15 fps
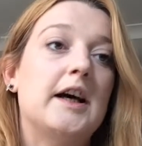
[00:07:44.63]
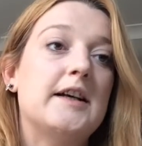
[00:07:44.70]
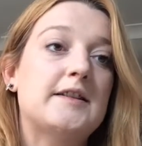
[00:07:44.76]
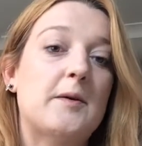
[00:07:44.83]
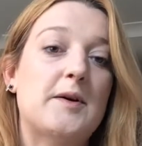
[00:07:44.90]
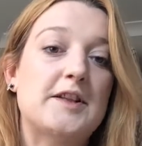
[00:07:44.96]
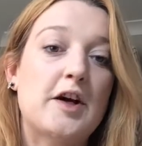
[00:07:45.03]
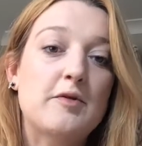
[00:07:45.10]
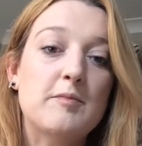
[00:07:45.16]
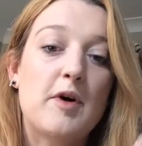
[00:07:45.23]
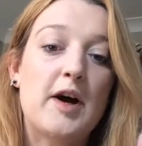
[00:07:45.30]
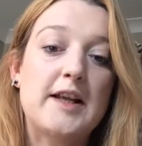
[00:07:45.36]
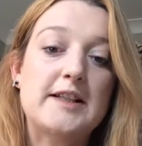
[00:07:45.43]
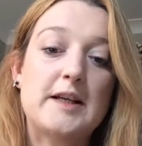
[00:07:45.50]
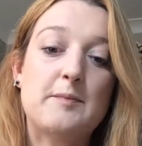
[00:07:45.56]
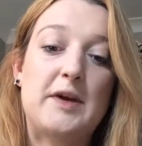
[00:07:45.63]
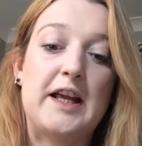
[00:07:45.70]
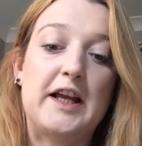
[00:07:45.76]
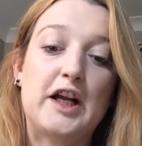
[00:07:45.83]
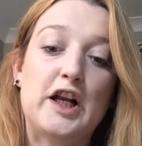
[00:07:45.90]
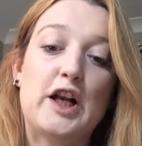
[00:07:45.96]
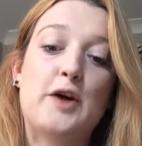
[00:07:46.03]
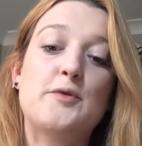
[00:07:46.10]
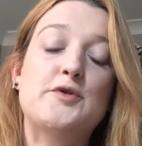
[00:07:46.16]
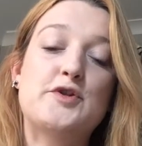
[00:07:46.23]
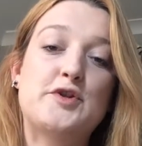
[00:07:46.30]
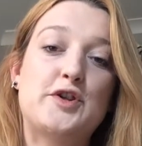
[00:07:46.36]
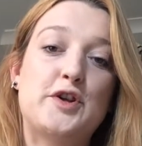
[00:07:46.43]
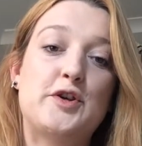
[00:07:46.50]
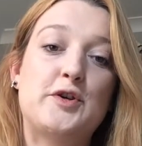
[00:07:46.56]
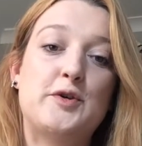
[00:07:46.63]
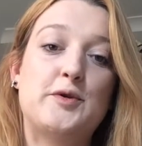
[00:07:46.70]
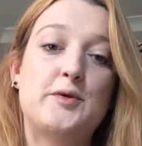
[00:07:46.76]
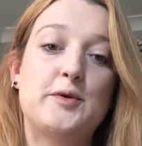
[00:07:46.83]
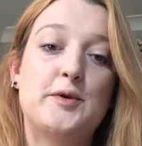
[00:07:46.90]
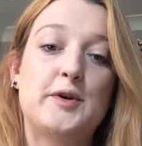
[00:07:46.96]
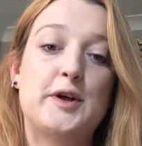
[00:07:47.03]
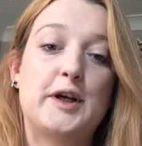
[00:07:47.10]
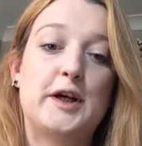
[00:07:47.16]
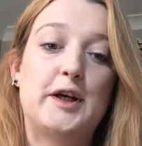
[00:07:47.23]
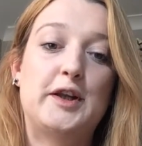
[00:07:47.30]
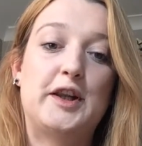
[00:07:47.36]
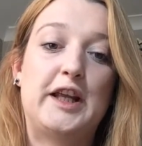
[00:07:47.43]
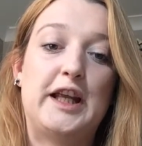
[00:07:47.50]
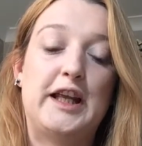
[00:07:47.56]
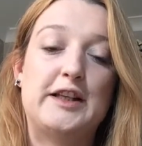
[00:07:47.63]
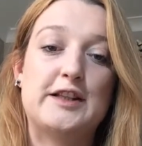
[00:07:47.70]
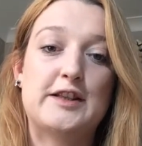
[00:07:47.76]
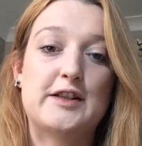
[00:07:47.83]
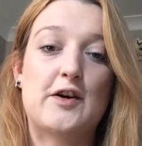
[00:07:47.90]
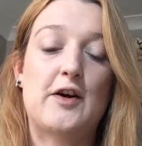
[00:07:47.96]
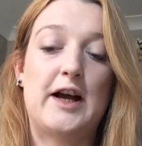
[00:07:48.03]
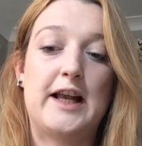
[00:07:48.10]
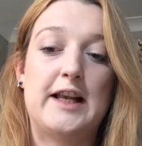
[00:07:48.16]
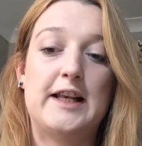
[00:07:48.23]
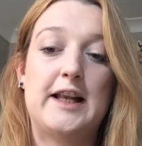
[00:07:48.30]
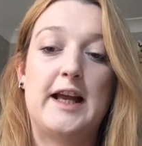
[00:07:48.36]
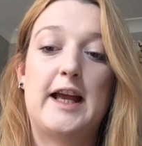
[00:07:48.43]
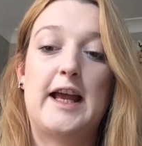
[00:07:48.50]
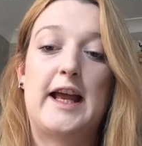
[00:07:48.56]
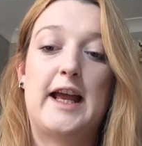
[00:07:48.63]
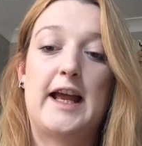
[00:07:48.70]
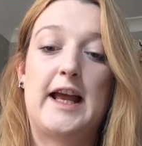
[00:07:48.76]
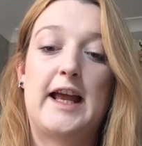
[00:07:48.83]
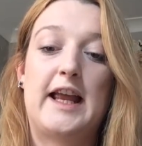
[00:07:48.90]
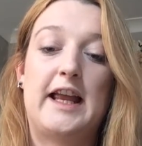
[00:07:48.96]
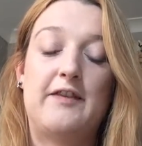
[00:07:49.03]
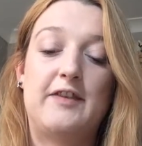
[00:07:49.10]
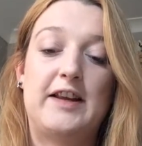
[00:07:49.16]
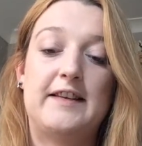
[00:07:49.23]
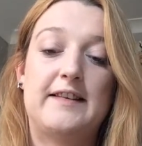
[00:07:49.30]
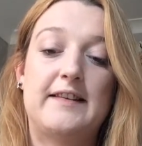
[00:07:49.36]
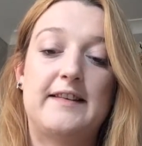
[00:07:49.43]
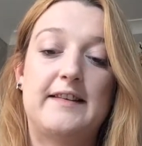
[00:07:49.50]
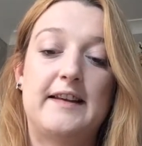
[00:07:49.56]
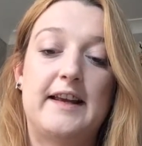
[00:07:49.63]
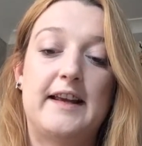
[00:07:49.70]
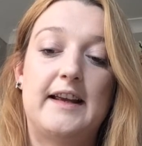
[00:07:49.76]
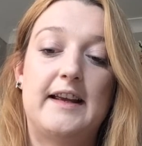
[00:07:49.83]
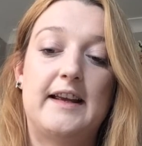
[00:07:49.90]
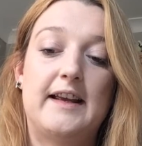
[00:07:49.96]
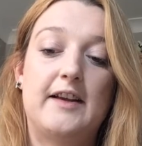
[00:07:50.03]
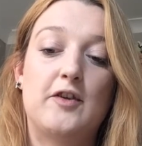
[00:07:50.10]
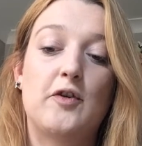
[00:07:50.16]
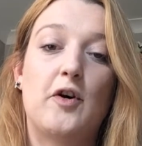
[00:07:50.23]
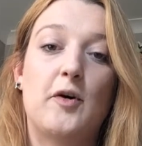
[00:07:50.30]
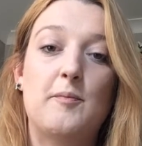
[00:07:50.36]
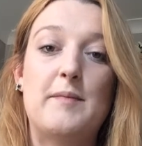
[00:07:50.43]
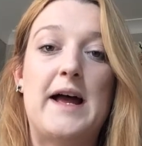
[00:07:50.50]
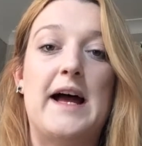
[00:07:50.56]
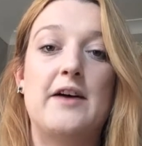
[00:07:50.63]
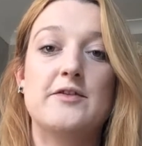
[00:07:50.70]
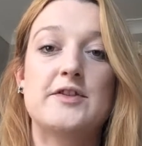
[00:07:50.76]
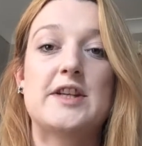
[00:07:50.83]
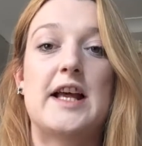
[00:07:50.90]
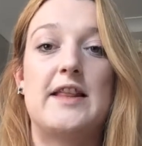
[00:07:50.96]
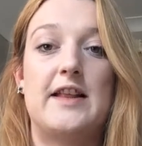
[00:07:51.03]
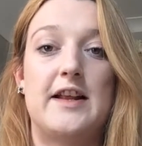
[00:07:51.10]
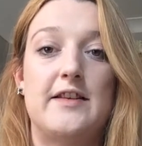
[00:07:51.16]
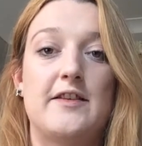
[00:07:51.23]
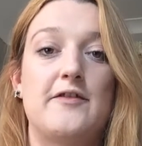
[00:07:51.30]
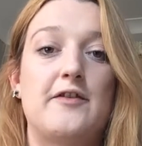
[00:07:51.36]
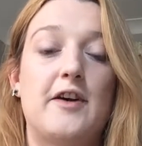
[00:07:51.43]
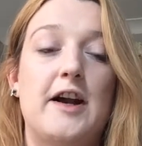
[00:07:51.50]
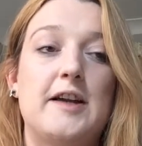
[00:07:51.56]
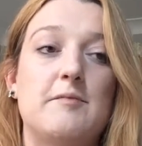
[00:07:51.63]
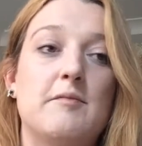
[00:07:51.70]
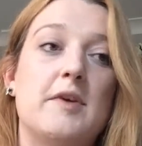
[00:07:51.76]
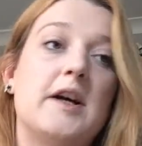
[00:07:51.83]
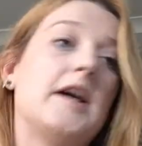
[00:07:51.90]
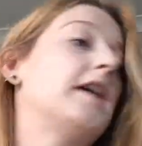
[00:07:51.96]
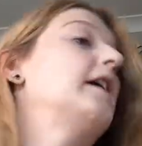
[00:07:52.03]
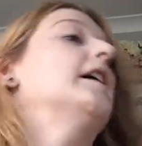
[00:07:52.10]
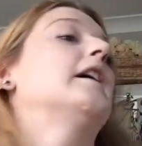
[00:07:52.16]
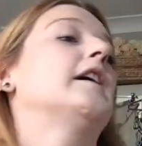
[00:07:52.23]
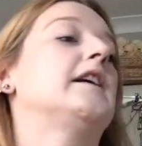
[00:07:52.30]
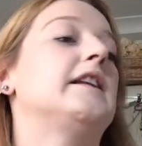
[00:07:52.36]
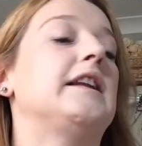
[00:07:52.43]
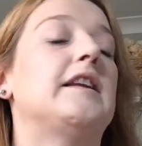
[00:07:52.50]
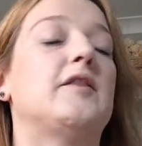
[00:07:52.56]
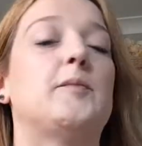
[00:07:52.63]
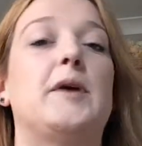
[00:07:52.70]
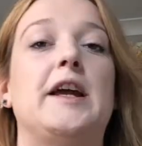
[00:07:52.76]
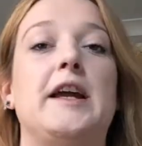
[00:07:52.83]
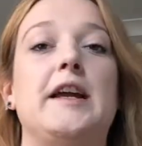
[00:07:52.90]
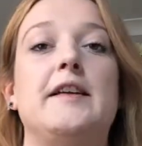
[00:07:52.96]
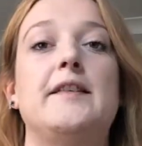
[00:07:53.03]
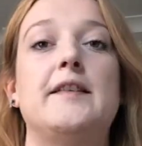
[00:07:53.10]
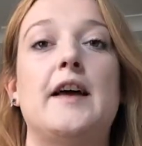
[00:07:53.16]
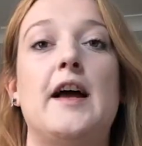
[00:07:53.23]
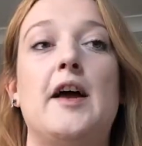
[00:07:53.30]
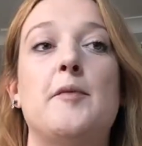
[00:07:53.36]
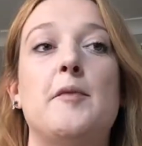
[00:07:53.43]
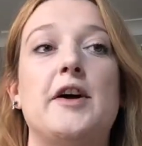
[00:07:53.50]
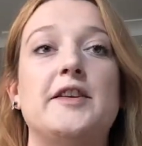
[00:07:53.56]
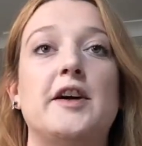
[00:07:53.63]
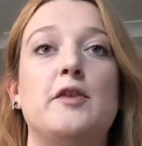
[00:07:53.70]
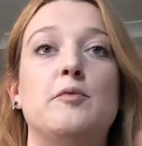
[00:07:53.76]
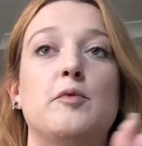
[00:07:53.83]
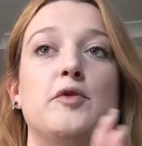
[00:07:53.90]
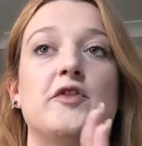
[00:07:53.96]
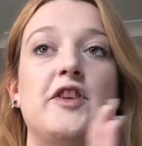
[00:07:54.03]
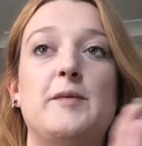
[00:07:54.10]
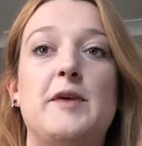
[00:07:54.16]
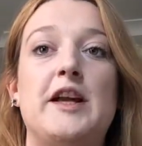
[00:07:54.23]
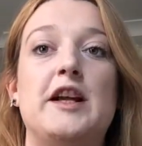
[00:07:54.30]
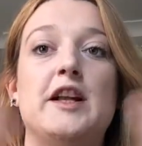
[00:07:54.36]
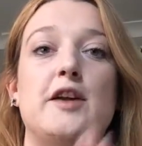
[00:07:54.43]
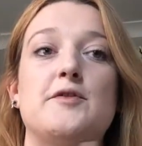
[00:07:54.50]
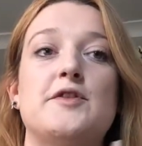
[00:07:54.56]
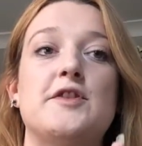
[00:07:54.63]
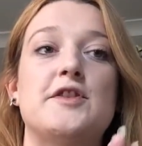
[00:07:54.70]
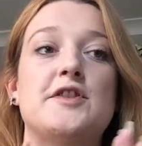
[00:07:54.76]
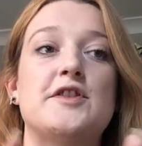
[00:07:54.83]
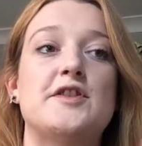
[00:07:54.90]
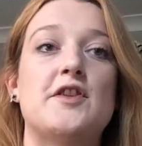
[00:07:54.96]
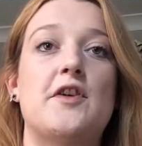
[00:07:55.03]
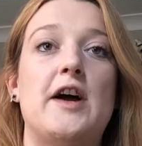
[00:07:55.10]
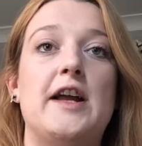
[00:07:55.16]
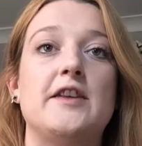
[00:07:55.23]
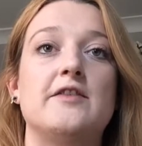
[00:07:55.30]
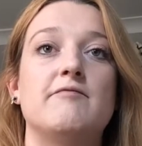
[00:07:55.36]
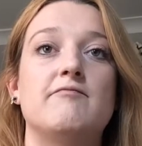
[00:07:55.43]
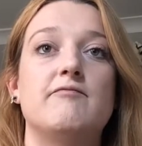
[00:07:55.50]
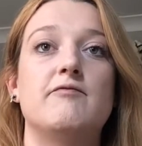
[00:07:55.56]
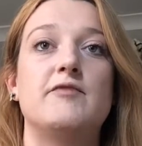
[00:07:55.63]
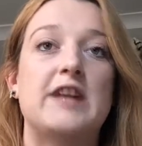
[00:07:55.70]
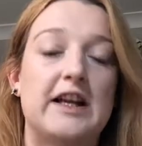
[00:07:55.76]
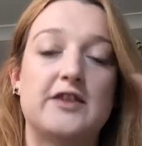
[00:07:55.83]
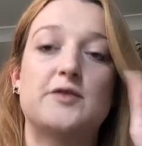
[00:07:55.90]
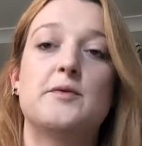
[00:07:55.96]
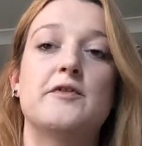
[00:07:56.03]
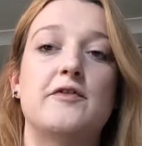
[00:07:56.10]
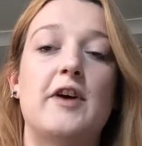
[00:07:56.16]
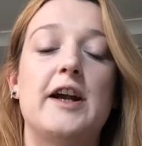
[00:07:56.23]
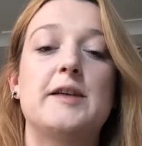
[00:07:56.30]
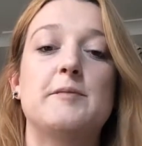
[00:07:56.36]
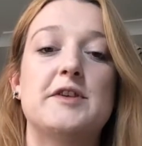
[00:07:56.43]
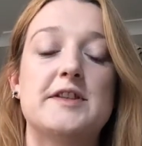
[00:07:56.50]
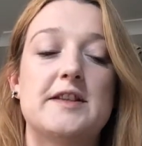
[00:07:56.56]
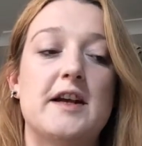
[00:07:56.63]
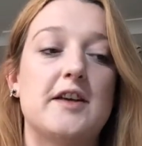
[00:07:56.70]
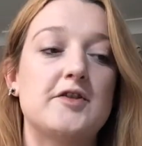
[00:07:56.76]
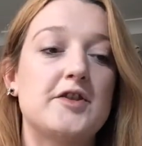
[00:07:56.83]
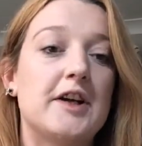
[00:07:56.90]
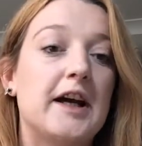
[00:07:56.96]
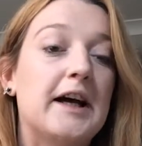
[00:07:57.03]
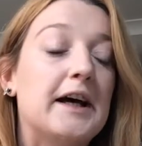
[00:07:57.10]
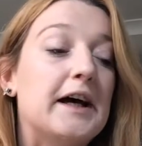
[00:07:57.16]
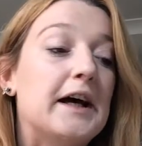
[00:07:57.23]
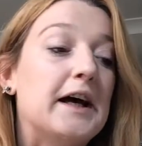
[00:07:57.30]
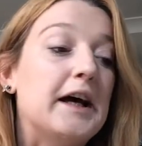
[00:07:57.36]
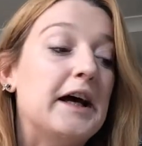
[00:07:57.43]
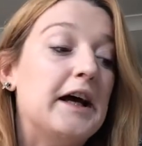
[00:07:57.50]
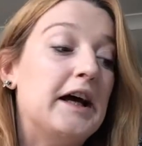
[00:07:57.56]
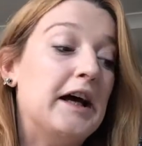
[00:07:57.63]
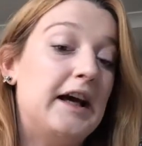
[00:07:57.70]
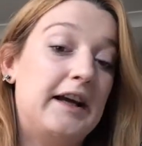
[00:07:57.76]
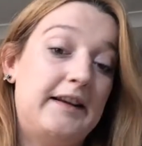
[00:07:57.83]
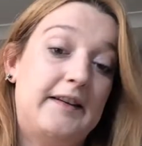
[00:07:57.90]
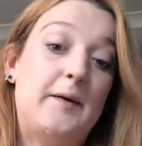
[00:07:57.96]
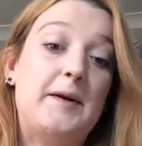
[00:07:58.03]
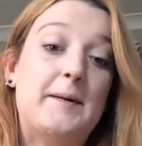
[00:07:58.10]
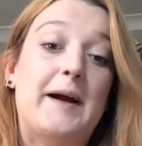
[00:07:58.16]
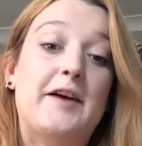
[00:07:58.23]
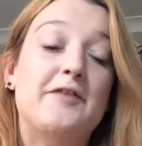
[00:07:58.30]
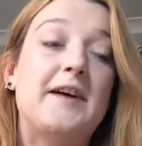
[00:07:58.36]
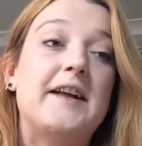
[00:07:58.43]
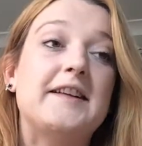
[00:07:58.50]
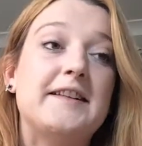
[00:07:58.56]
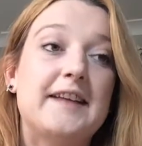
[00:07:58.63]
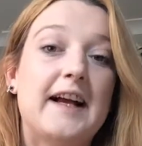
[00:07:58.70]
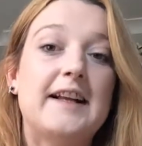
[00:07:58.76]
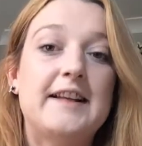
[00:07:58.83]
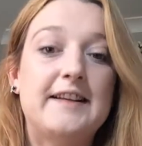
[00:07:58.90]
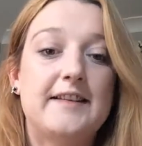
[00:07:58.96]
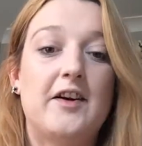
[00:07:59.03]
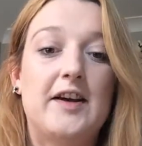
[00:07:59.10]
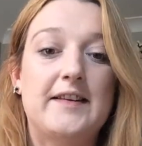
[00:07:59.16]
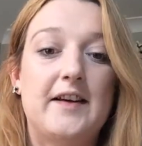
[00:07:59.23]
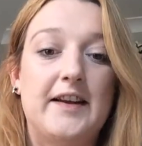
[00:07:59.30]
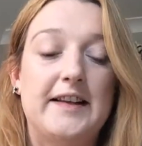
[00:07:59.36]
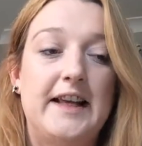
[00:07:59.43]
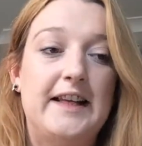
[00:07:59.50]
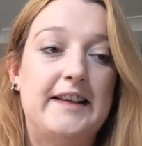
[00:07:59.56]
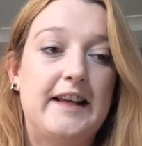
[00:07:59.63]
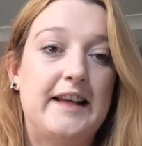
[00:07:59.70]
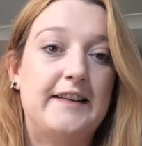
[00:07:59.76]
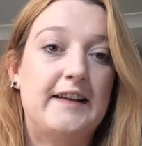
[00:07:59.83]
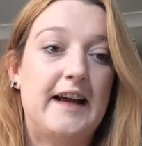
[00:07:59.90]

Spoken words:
So I don't mind it being close to the design if it's got a mount and then the frame in this piece. I don't want it being close to the design next to a frame as such. So anyway, I found exactly the size that I needed,